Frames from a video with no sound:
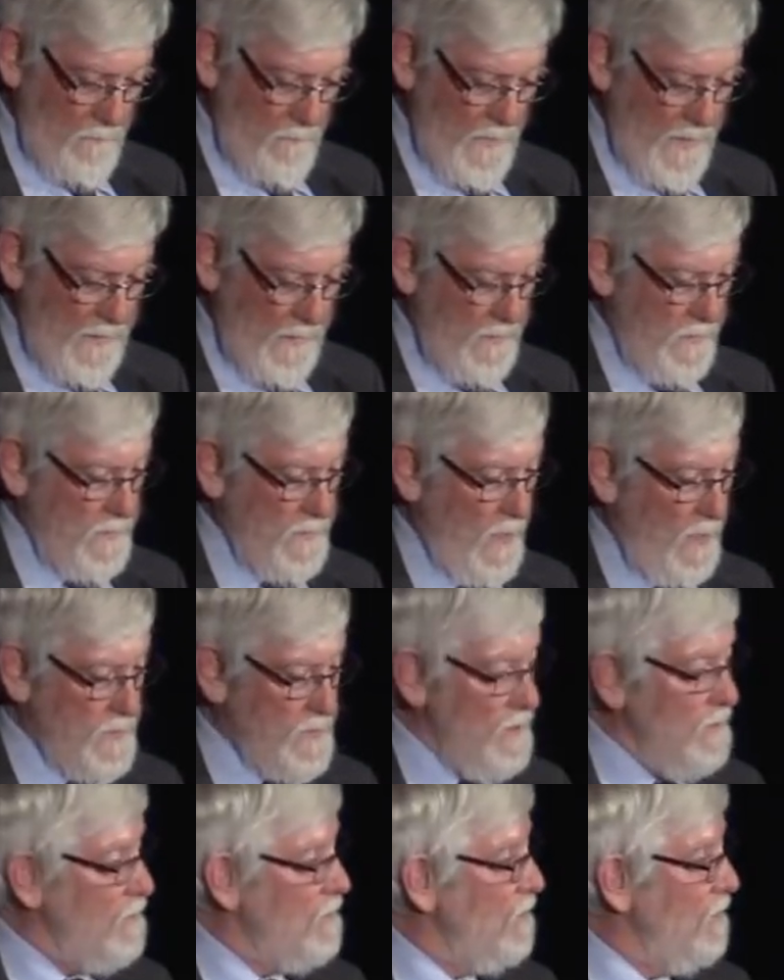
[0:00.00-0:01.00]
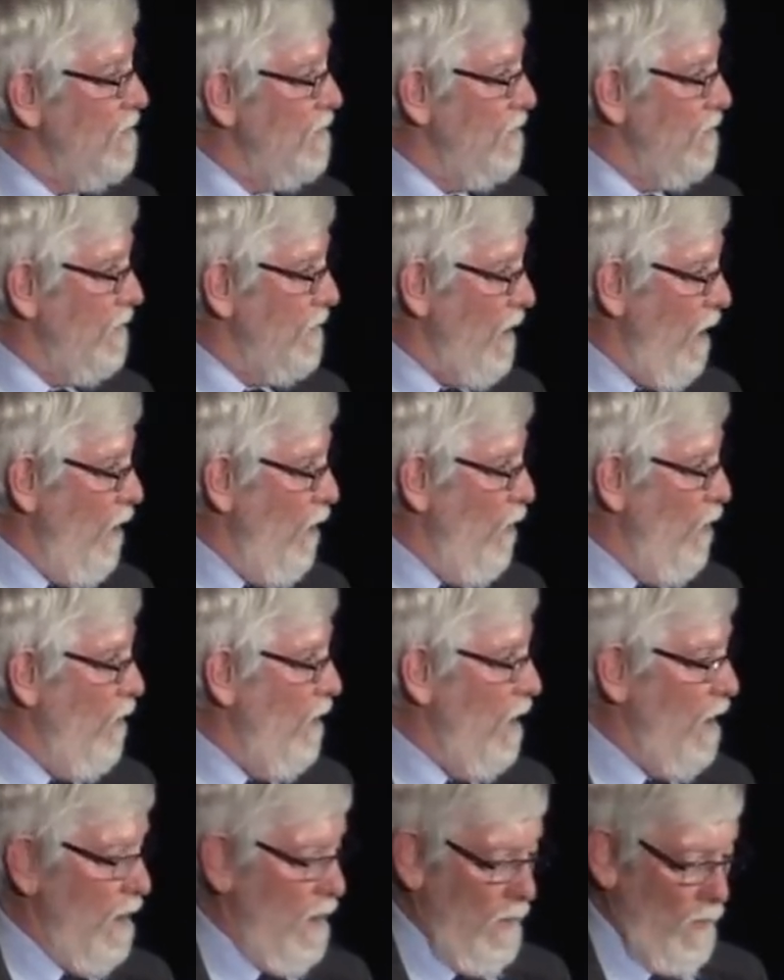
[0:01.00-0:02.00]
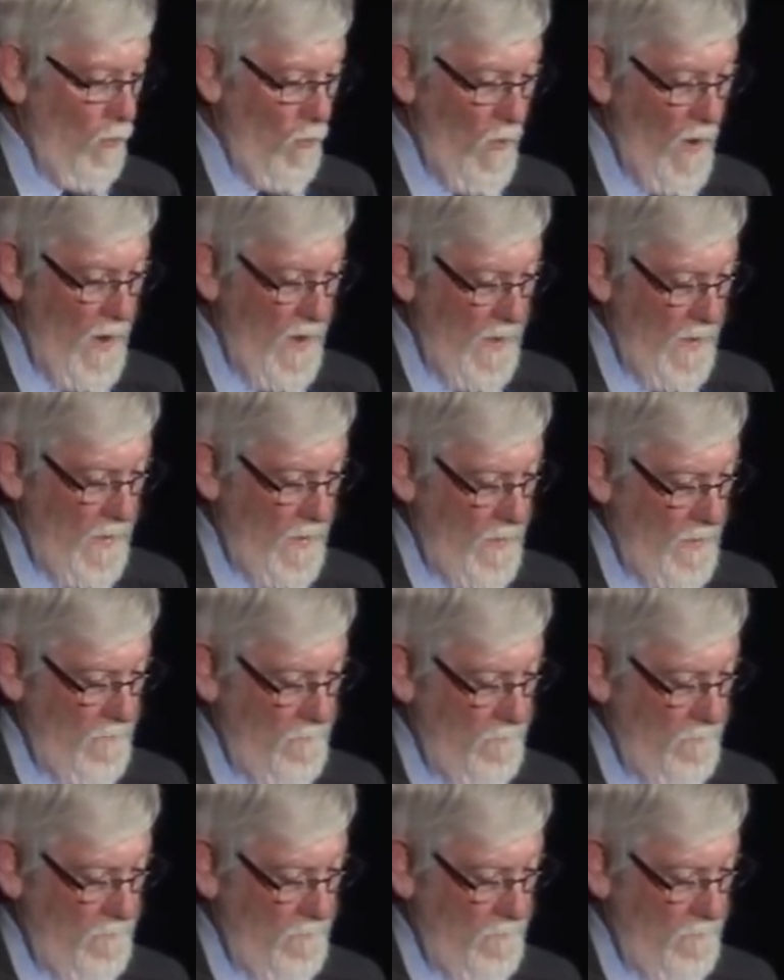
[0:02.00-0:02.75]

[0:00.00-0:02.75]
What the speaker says: but it doesn't go away.